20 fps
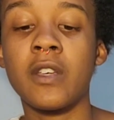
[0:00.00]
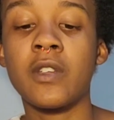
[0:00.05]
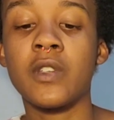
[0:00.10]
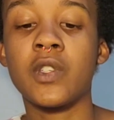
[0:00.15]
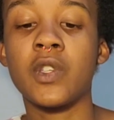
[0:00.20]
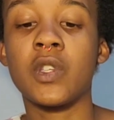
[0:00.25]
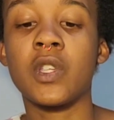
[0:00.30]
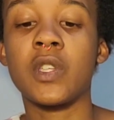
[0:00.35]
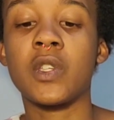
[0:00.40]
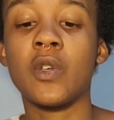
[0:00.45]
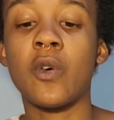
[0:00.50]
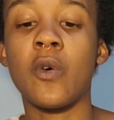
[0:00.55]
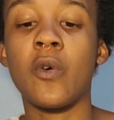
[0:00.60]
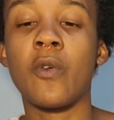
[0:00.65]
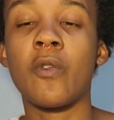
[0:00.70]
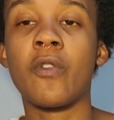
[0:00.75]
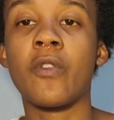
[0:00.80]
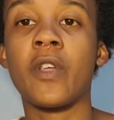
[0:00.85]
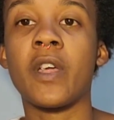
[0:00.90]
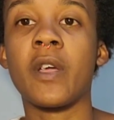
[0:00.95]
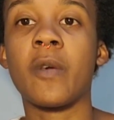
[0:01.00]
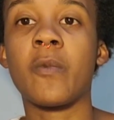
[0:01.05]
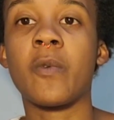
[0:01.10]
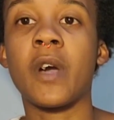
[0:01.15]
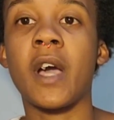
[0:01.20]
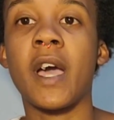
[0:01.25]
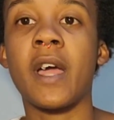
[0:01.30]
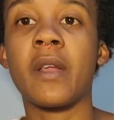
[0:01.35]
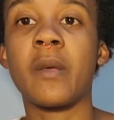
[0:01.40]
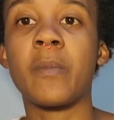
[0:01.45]
so this whole thing will
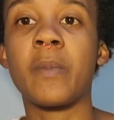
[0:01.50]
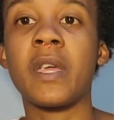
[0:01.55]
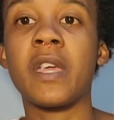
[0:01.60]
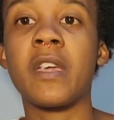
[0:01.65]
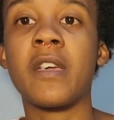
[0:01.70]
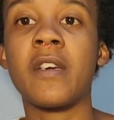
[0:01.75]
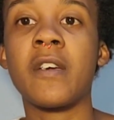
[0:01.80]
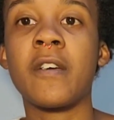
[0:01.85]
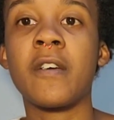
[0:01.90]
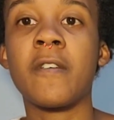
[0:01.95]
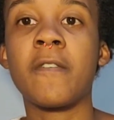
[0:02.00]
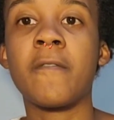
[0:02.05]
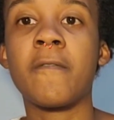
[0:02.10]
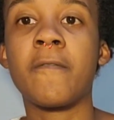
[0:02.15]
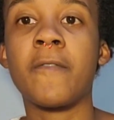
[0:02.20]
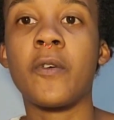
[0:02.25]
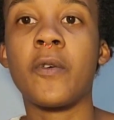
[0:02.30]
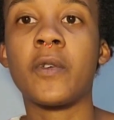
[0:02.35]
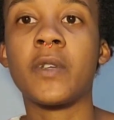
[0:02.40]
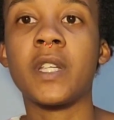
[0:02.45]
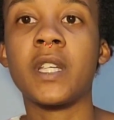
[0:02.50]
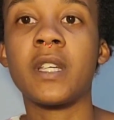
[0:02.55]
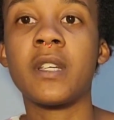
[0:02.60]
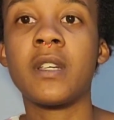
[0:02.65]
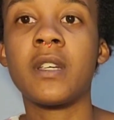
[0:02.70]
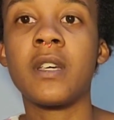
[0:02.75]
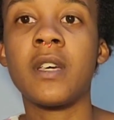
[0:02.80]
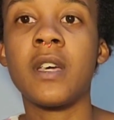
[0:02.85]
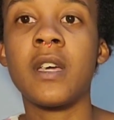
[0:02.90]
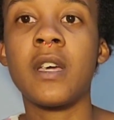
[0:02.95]
kind of be folded.
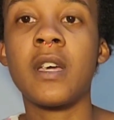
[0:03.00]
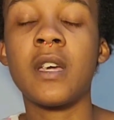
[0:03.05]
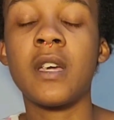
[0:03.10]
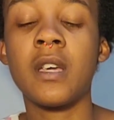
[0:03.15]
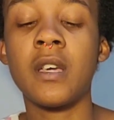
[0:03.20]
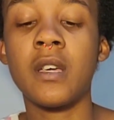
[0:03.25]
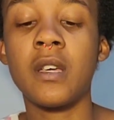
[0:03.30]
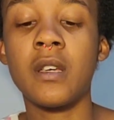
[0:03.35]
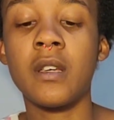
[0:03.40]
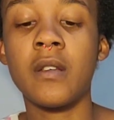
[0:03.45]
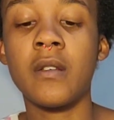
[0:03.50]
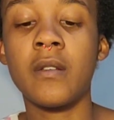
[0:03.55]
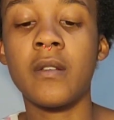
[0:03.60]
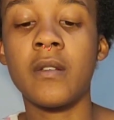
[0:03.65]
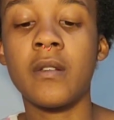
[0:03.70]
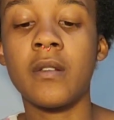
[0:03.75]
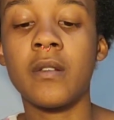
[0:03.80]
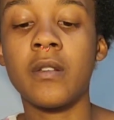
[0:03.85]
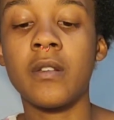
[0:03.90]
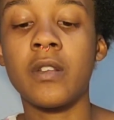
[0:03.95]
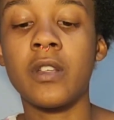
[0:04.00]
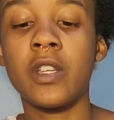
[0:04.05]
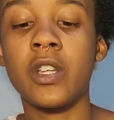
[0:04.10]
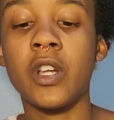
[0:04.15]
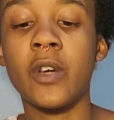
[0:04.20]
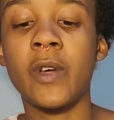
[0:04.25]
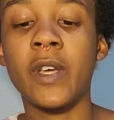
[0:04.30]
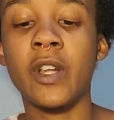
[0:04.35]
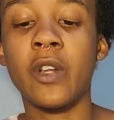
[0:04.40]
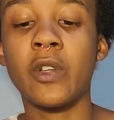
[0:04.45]
You
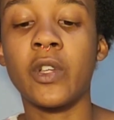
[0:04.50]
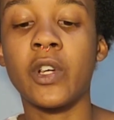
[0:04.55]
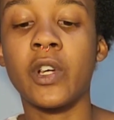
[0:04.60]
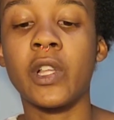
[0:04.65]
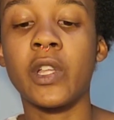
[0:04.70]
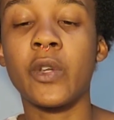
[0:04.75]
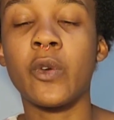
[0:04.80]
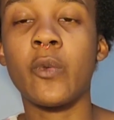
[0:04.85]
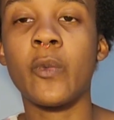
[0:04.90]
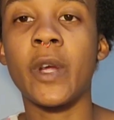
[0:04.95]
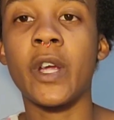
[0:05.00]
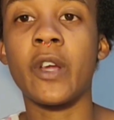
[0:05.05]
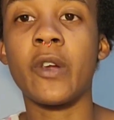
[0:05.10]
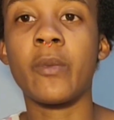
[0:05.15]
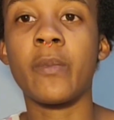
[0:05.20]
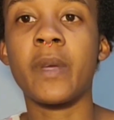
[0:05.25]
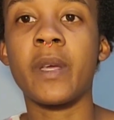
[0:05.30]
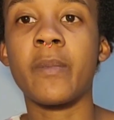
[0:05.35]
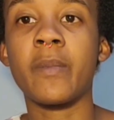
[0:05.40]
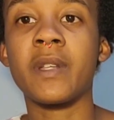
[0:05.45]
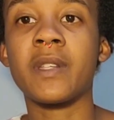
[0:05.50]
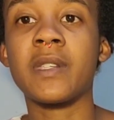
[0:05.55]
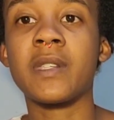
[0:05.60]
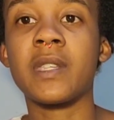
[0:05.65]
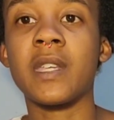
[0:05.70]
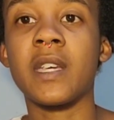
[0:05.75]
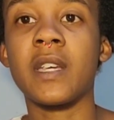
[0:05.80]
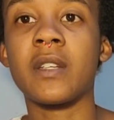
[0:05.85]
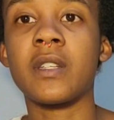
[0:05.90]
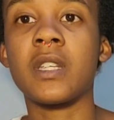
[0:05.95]
know, it'll look a little weird, it'll be a bit
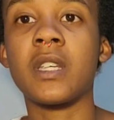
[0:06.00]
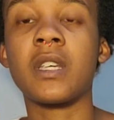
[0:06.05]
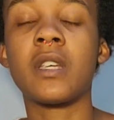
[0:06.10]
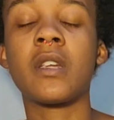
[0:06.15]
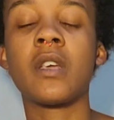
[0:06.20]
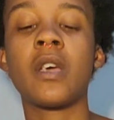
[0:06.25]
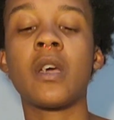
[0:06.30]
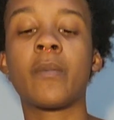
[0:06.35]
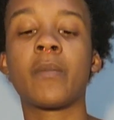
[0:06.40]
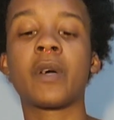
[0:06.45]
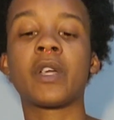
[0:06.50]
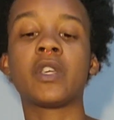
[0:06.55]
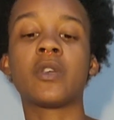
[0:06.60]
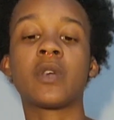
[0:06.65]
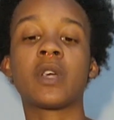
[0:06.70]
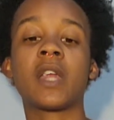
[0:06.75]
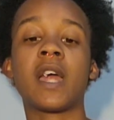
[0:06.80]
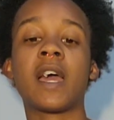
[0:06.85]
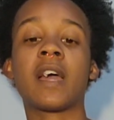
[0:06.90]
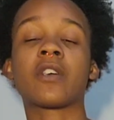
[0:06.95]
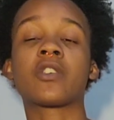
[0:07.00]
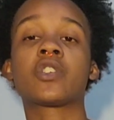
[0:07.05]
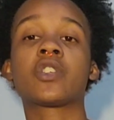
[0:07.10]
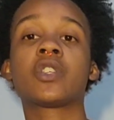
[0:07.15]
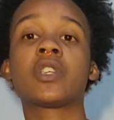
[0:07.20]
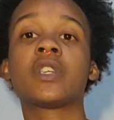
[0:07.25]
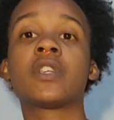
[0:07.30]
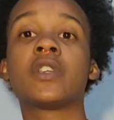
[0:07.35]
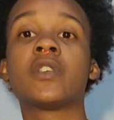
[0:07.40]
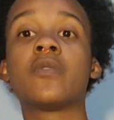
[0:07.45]
slanted, but you can
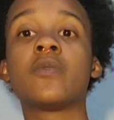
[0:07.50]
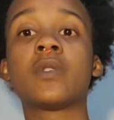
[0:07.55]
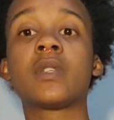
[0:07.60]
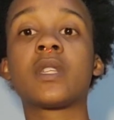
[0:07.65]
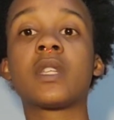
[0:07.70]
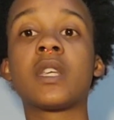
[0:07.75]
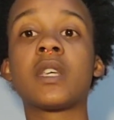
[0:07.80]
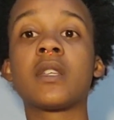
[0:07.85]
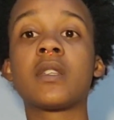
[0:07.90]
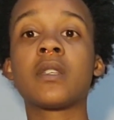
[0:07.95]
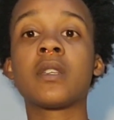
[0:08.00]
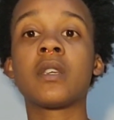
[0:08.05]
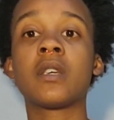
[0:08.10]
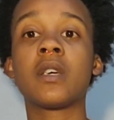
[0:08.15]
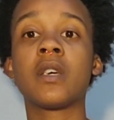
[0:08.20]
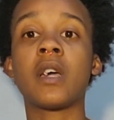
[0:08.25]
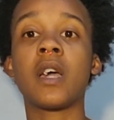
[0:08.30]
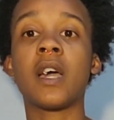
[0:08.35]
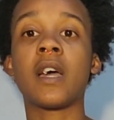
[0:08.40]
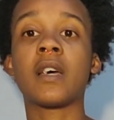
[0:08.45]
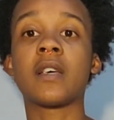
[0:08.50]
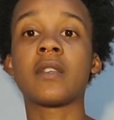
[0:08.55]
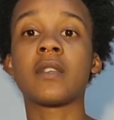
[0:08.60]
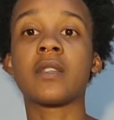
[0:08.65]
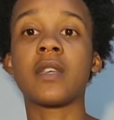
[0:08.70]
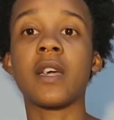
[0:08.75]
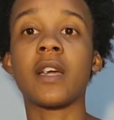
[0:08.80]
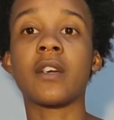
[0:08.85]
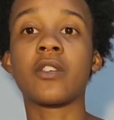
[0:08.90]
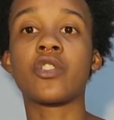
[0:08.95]
actually use this
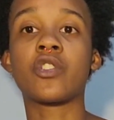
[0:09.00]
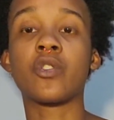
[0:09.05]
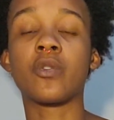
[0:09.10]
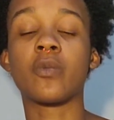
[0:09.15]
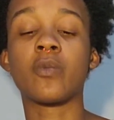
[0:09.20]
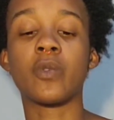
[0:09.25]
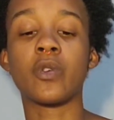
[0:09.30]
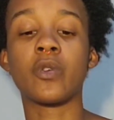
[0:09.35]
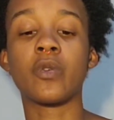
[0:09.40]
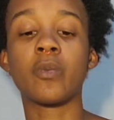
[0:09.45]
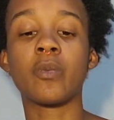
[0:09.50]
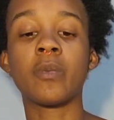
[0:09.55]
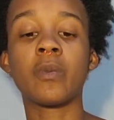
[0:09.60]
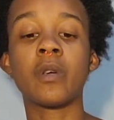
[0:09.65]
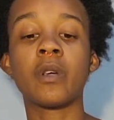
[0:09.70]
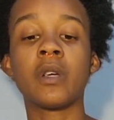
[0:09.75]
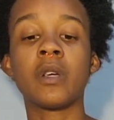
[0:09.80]
as extra room.